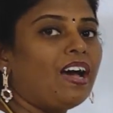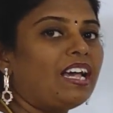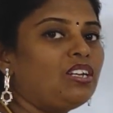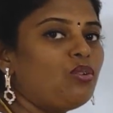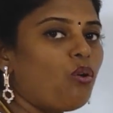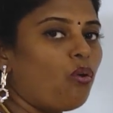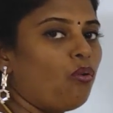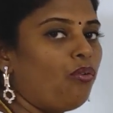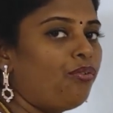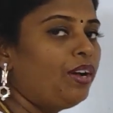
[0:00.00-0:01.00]
value
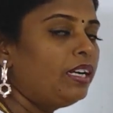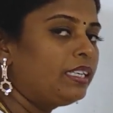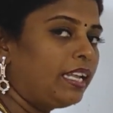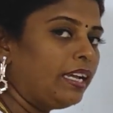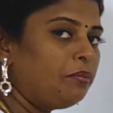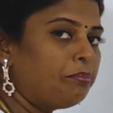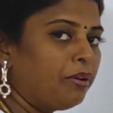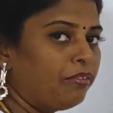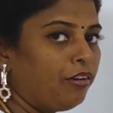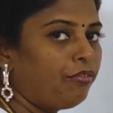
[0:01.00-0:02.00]
of 10
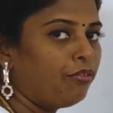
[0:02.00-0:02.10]
power